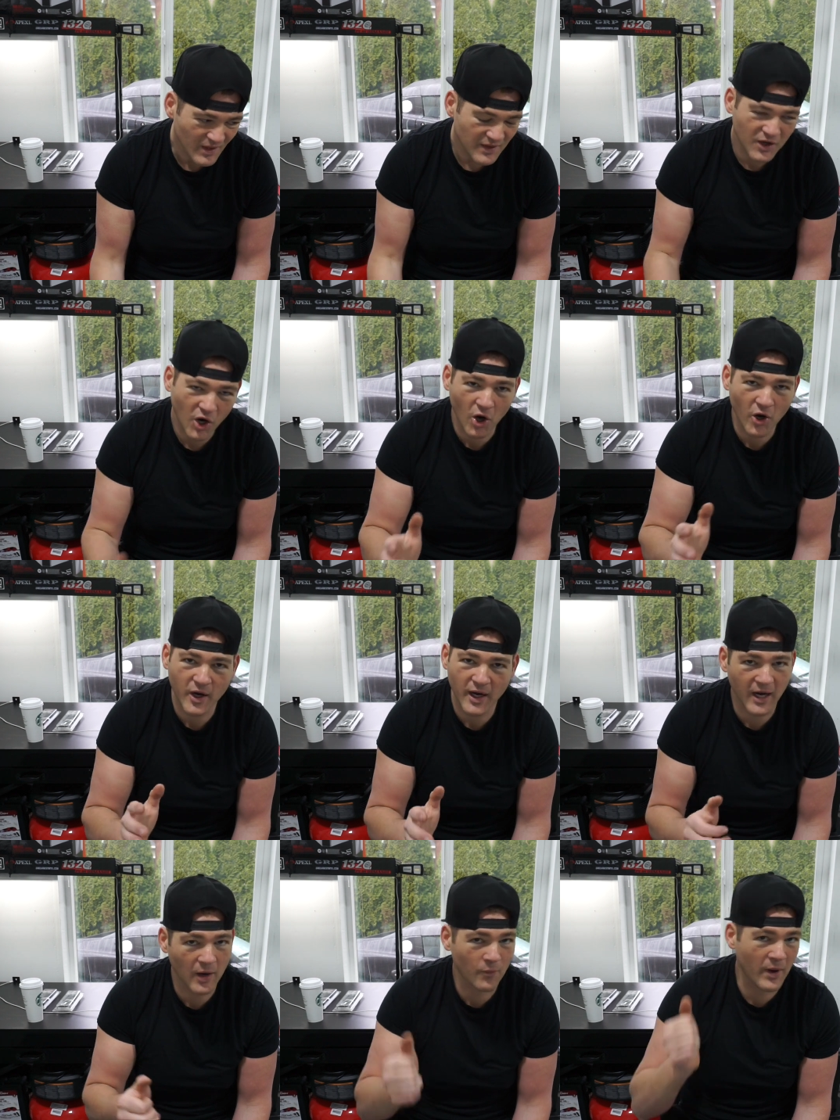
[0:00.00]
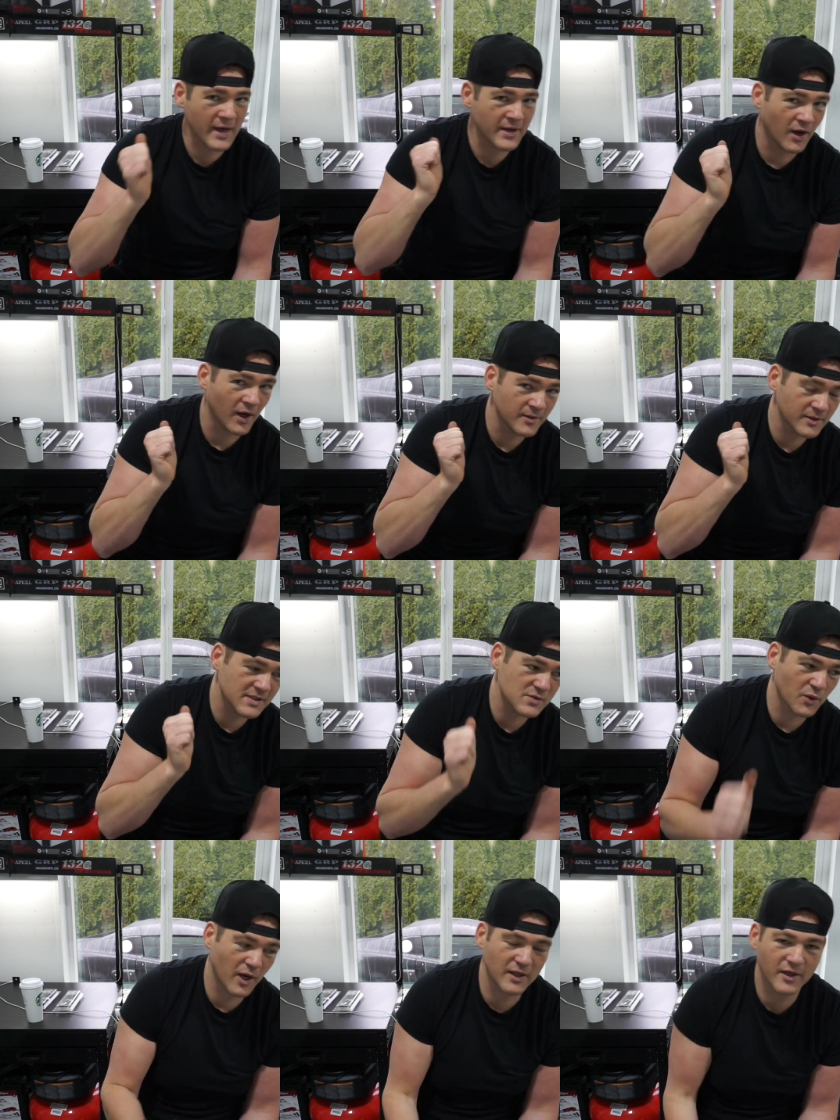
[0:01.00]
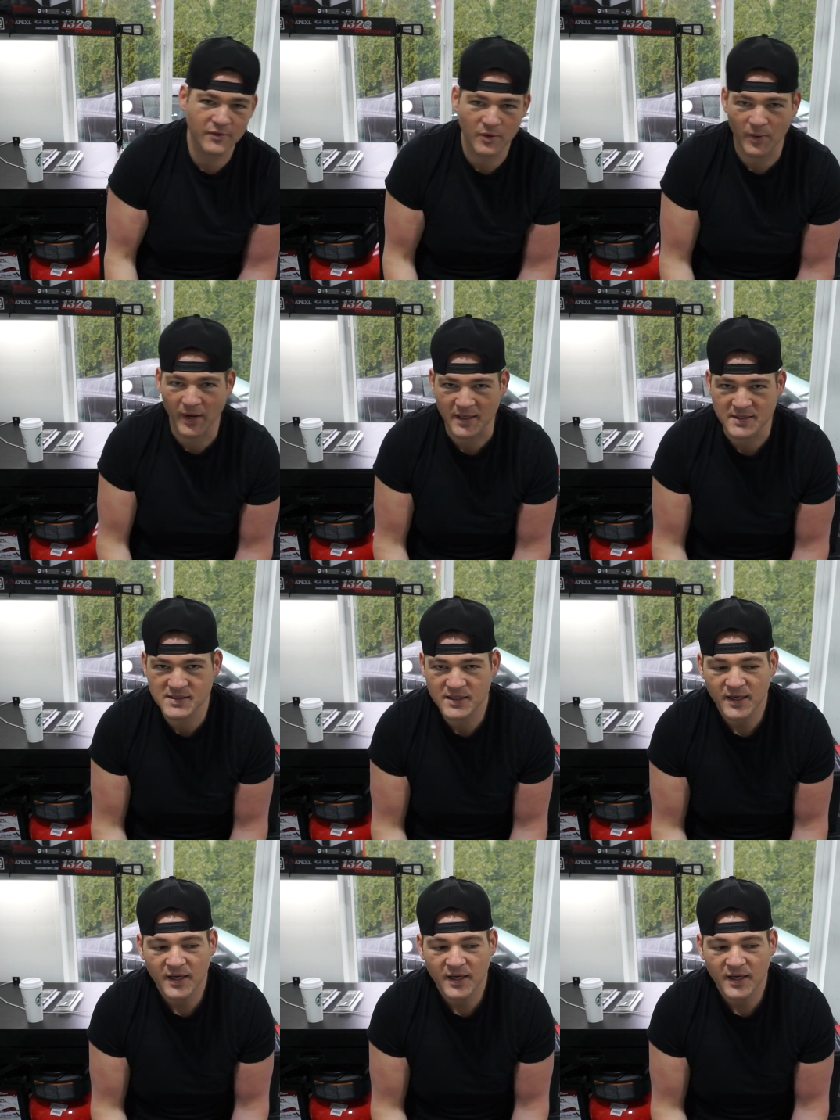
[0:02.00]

The car got rained on because where I live it rains.